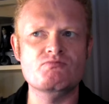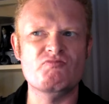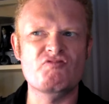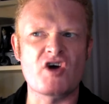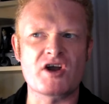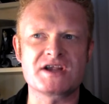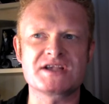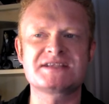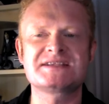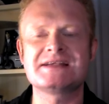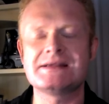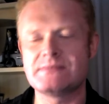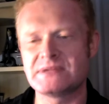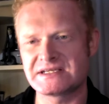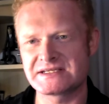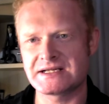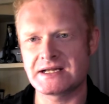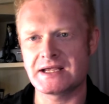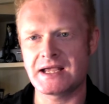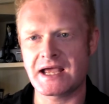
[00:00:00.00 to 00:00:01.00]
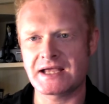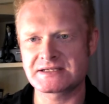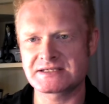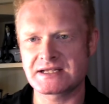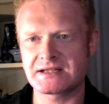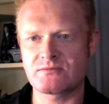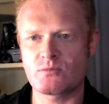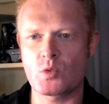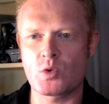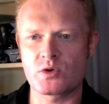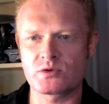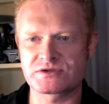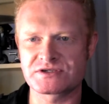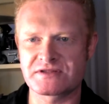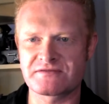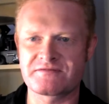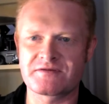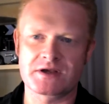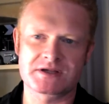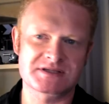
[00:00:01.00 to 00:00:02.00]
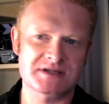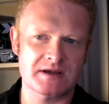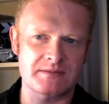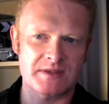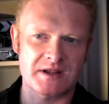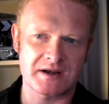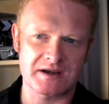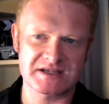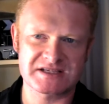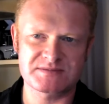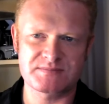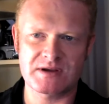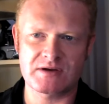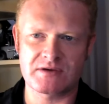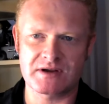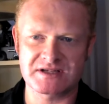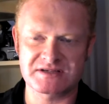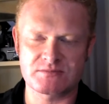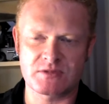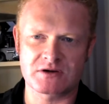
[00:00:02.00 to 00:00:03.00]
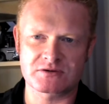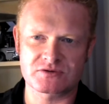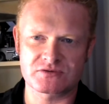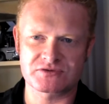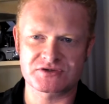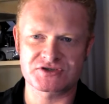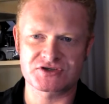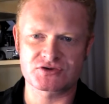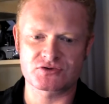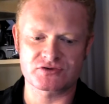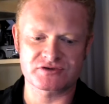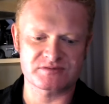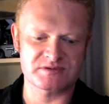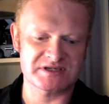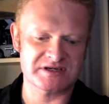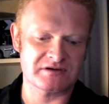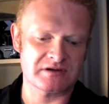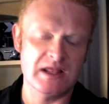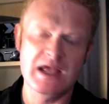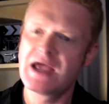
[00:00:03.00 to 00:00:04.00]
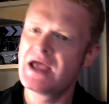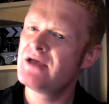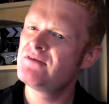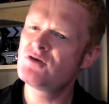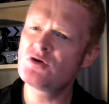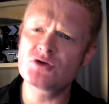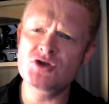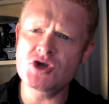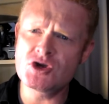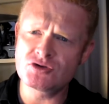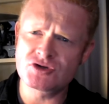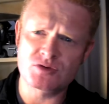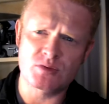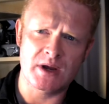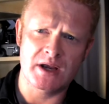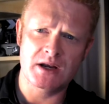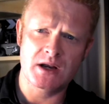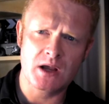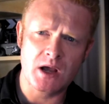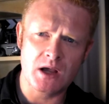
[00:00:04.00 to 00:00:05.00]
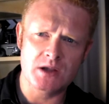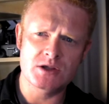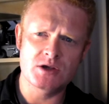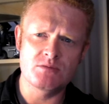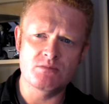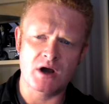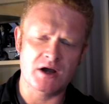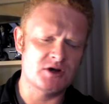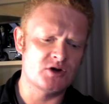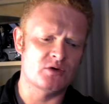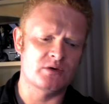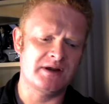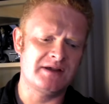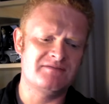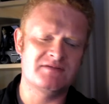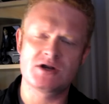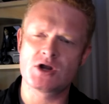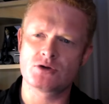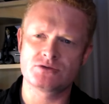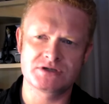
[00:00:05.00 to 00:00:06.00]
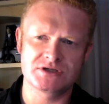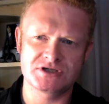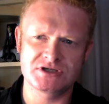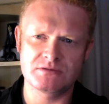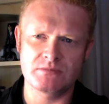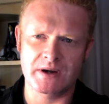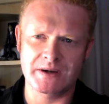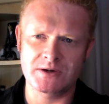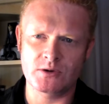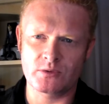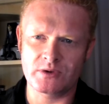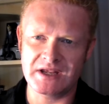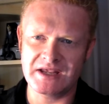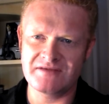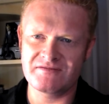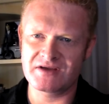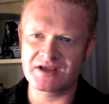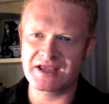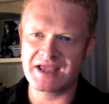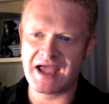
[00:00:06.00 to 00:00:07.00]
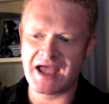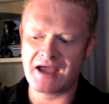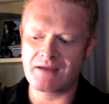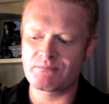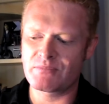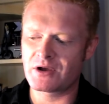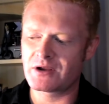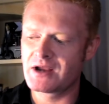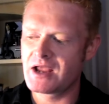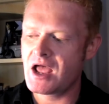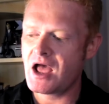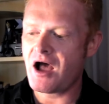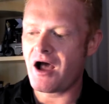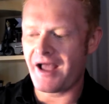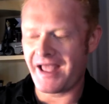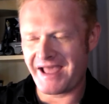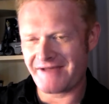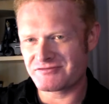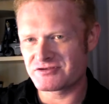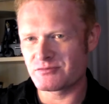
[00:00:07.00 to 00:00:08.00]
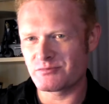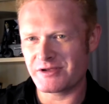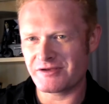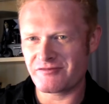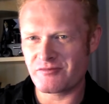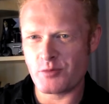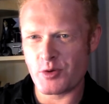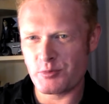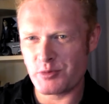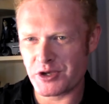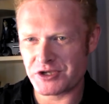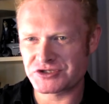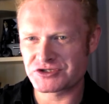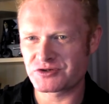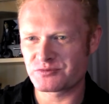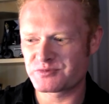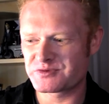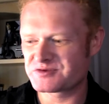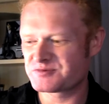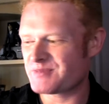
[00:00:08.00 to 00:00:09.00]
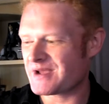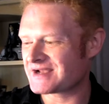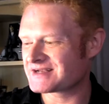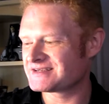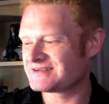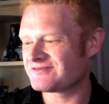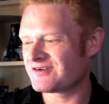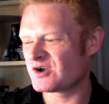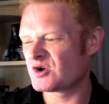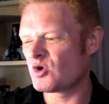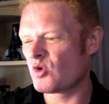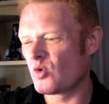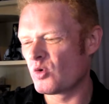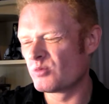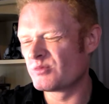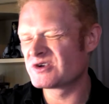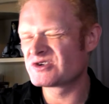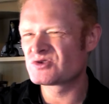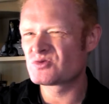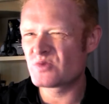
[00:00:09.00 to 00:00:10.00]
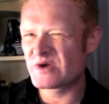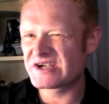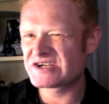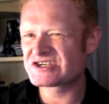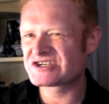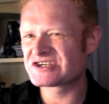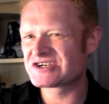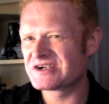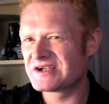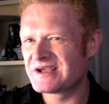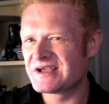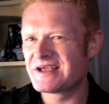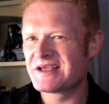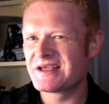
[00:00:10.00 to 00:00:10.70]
run as seamlessly as it was the first time that I experienced Mark Dawson's course material. If you're new to it, you might not even notice, you might not even care, but I have to admit, from a personal perspective, I almost wish